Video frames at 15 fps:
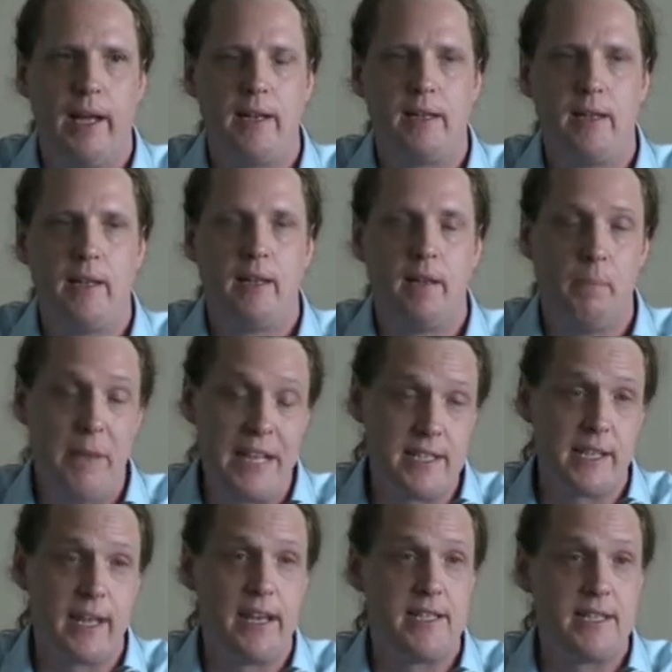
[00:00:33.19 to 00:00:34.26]
And in the
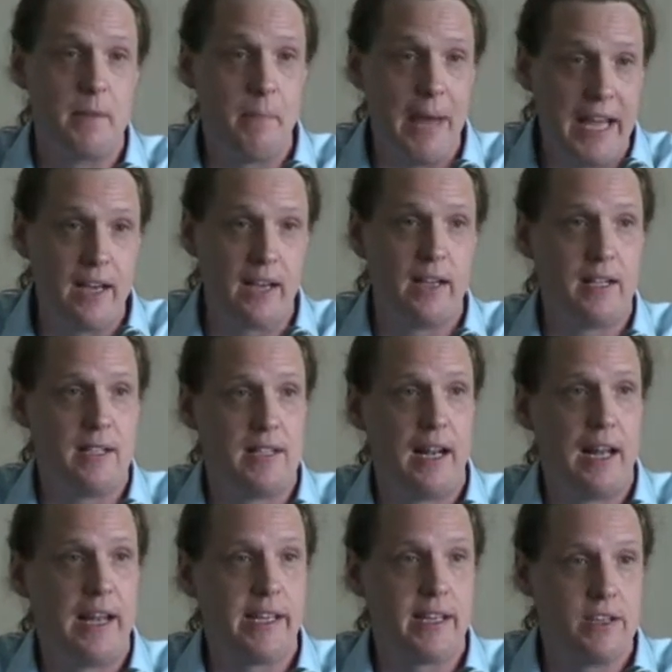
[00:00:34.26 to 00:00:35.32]
best case, the mayor
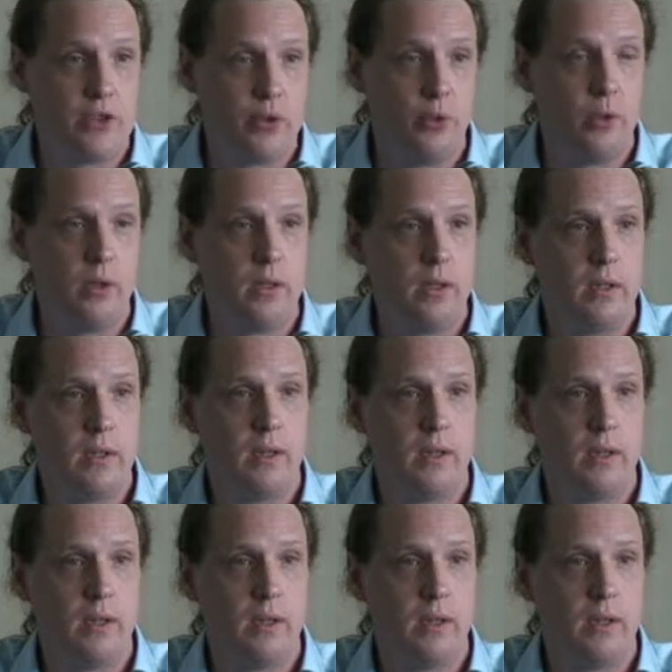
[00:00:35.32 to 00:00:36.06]
doesn't like it too.